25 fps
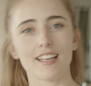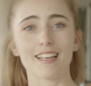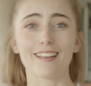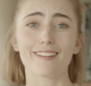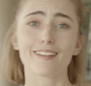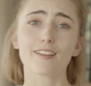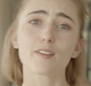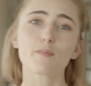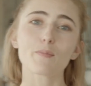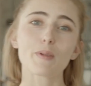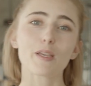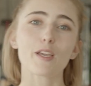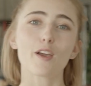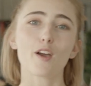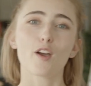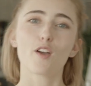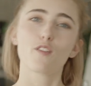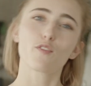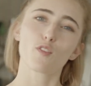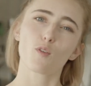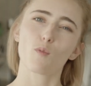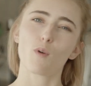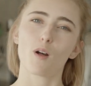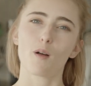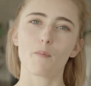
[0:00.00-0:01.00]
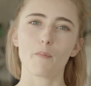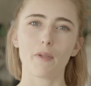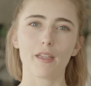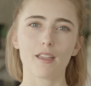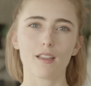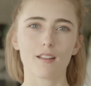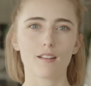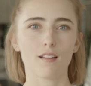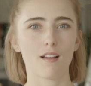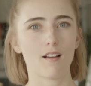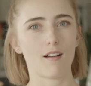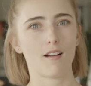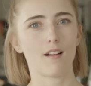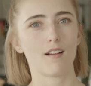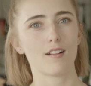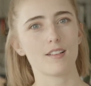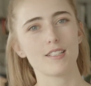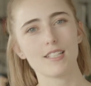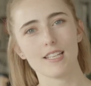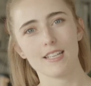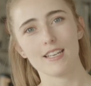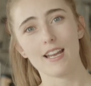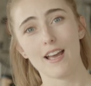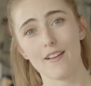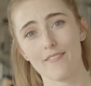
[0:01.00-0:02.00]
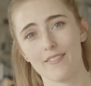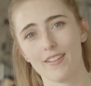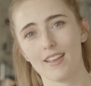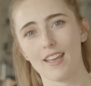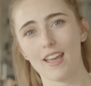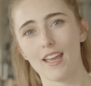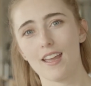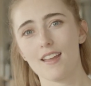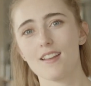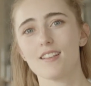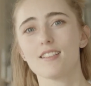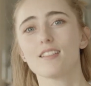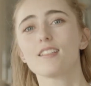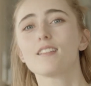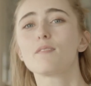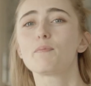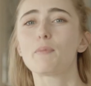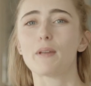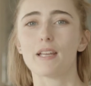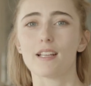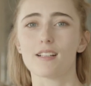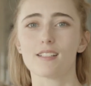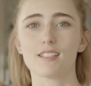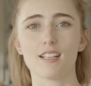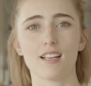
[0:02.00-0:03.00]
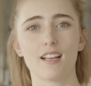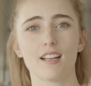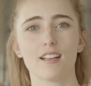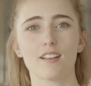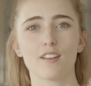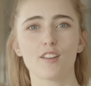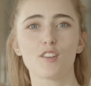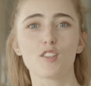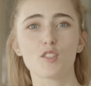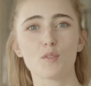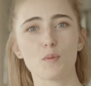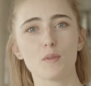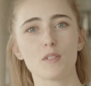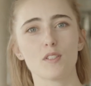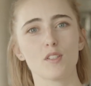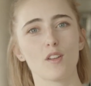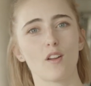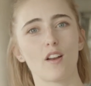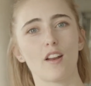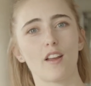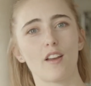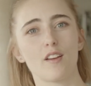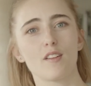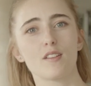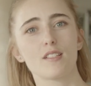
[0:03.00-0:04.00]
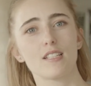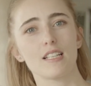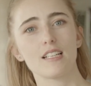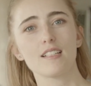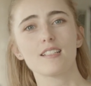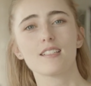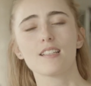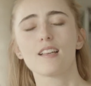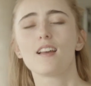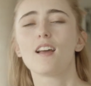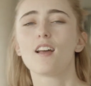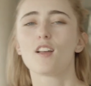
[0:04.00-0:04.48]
It can be overwhelming and hard to navigate being diagnosed with scoliosis,